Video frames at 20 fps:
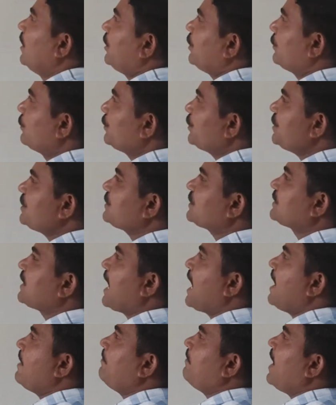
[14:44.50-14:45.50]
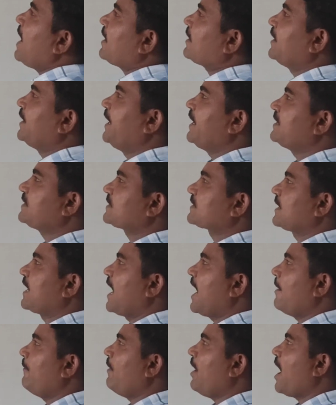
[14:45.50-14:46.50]
To this diamagnetic
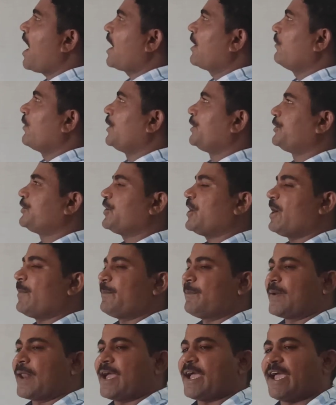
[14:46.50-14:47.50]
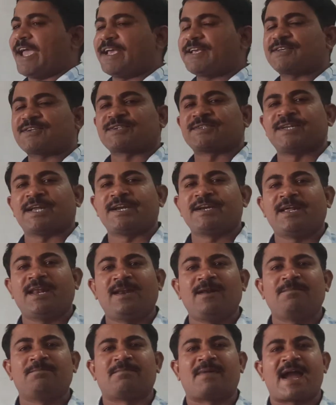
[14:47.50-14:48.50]
slab, I want to apply
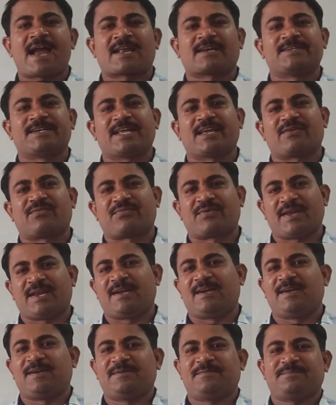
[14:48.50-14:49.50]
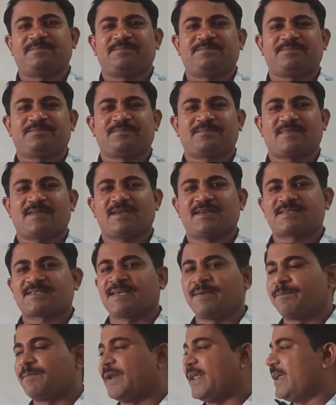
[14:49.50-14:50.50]
external magnetic field.
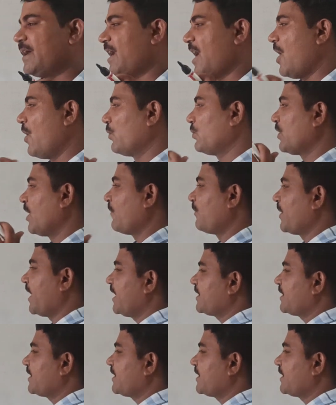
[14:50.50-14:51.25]
Simply, how to apply